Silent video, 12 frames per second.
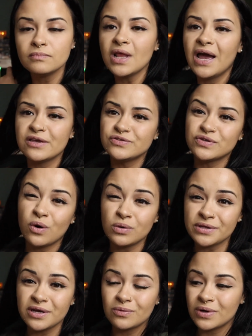I use the
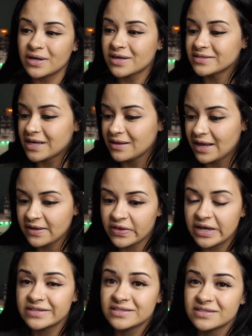Olia one because I like that
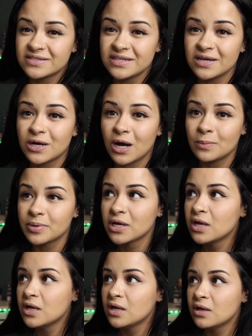it doesn't stink up
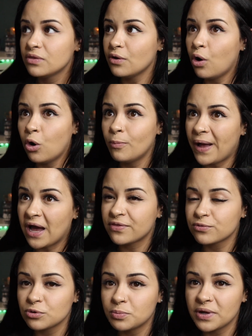the whole
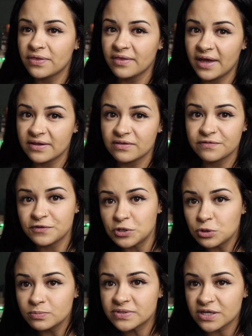bathroom with like the
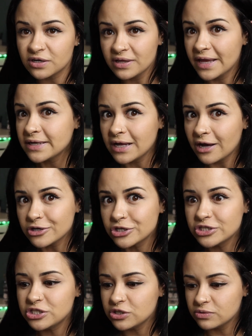fumes that are like not
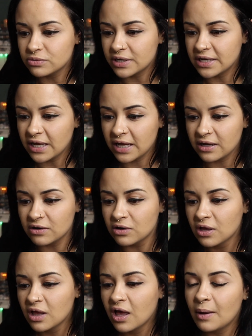good to inhale.
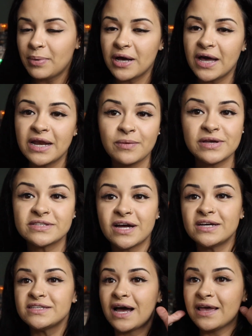But anyways,
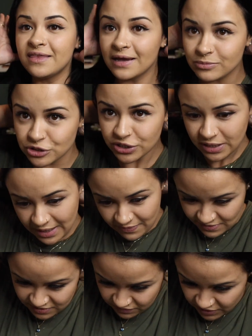guys, I think I'm just gonna end
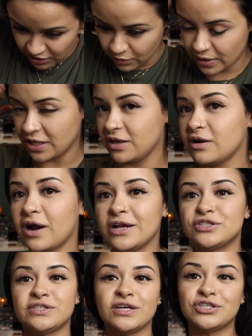this video here. I
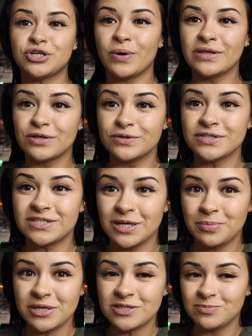just like showing little
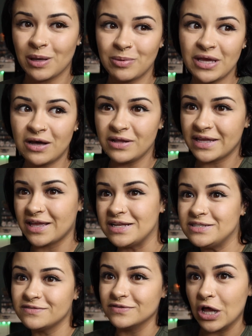snippets. Maybe I'll like get
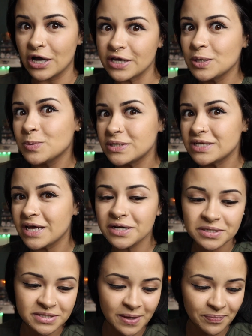into vlogging one day
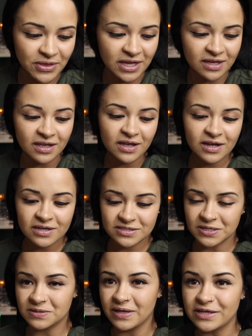or something
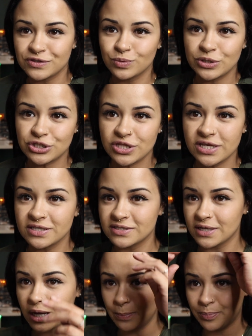to like switch things
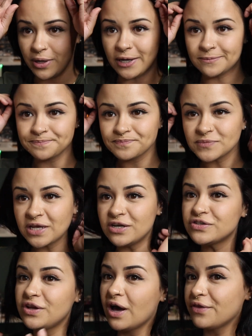up. But
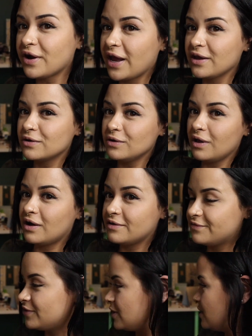here's another angle
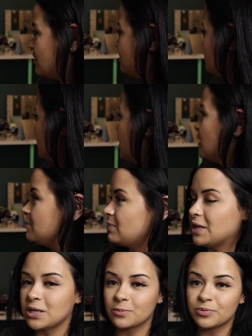of the
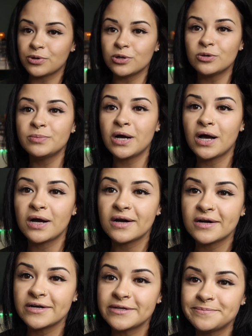makeup room.
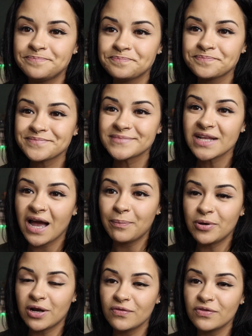I
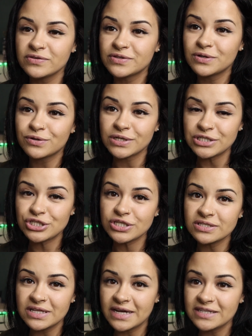put on those little
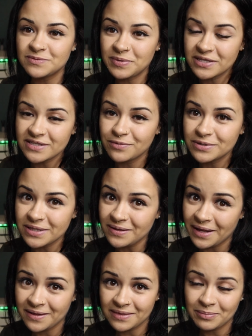cringy lights because I really
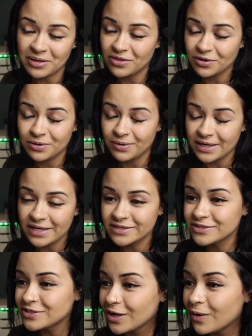like them and they're green,
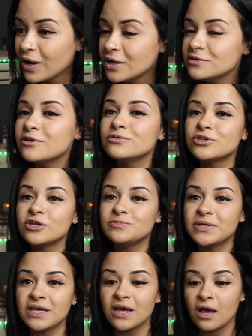so don't judge
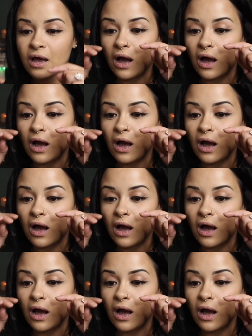me.